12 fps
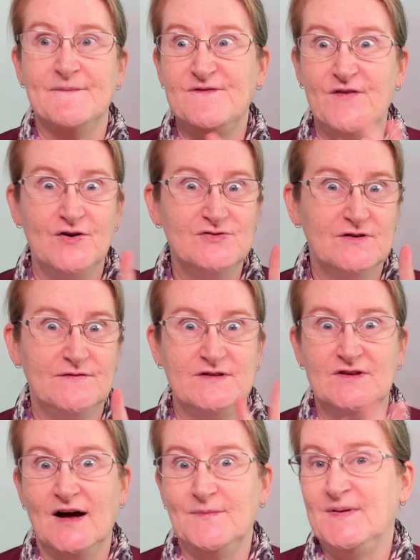Phone's off at
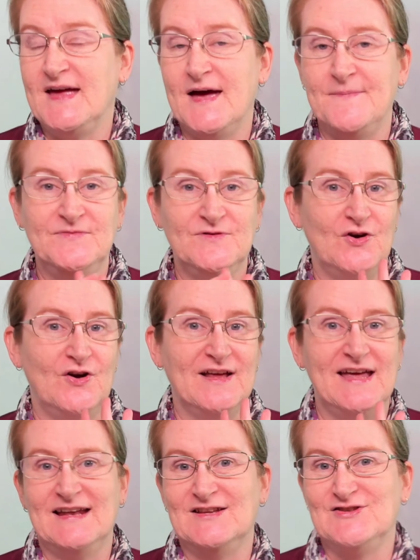9 p.m, not on
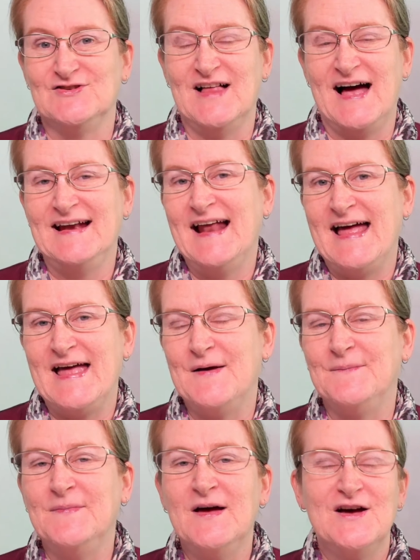again until 8
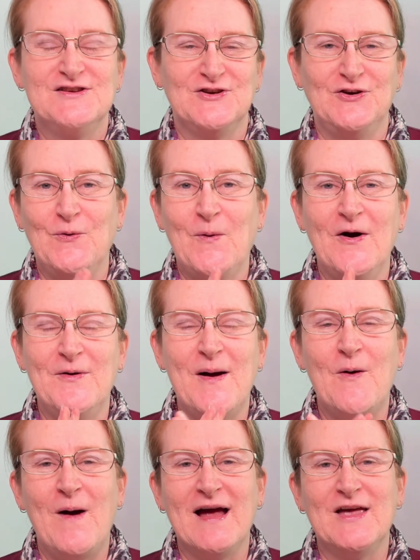a.m, so don't worry
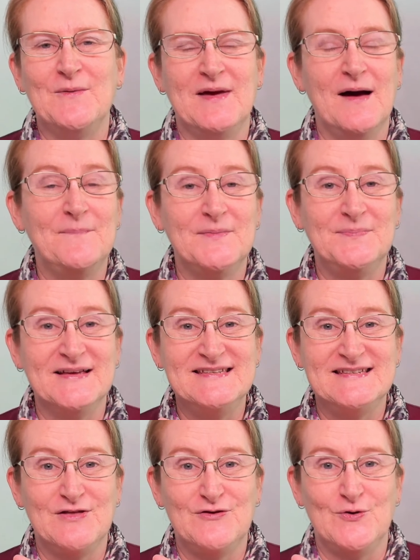about waking me up, but
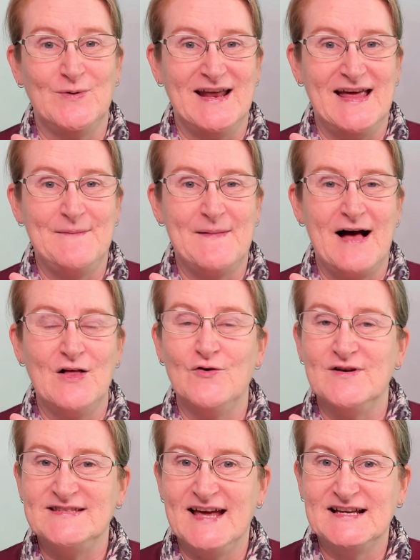please send through an email
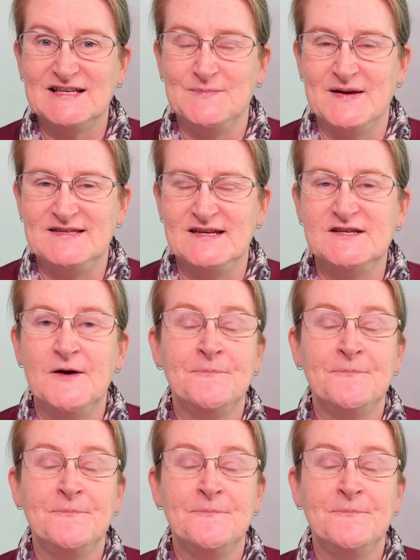or a text message.